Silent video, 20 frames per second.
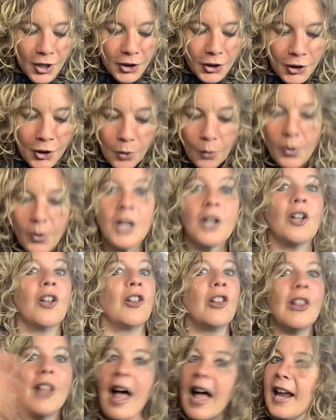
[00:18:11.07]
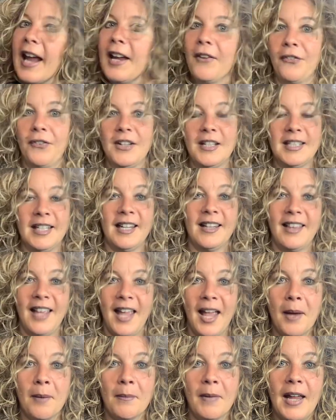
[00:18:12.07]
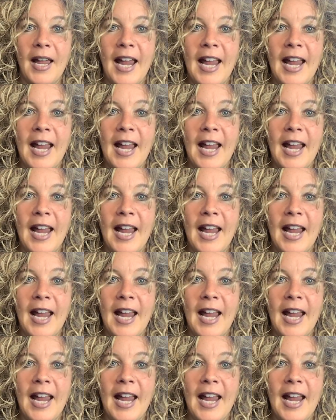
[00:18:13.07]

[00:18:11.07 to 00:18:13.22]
your life to them.